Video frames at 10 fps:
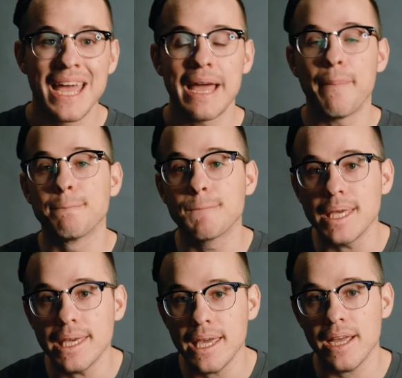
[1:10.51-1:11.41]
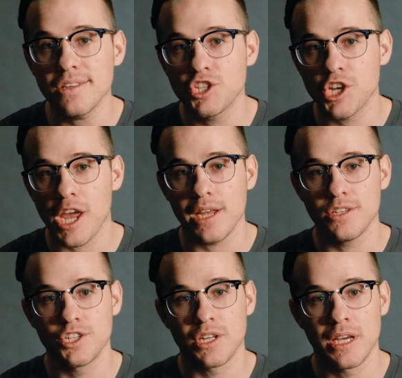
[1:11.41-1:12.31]
and being
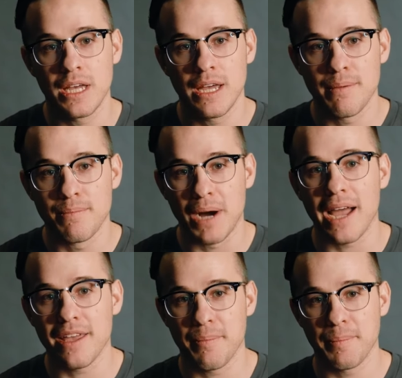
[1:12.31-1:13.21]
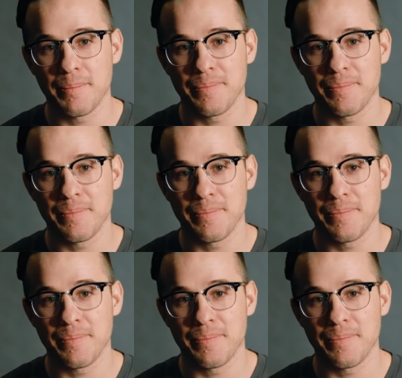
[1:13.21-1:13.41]
changed by him.